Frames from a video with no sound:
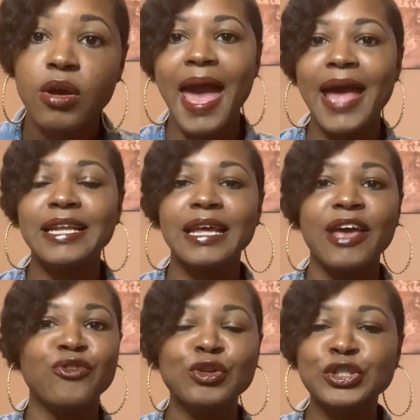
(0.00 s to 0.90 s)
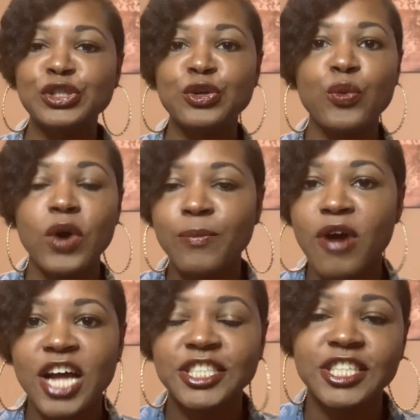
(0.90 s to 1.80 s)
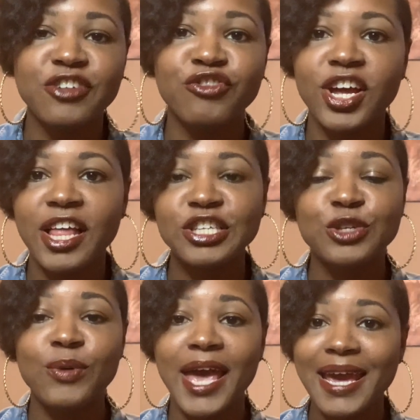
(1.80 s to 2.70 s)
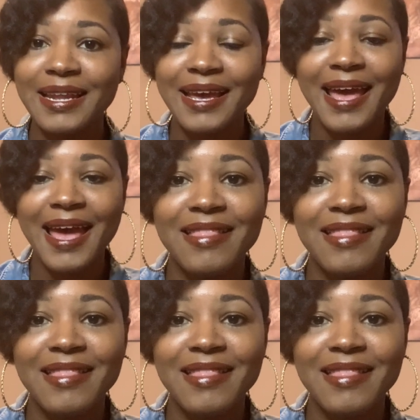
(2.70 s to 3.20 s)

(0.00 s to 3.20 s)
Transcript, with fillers: And if you just do one project and realize you hate it,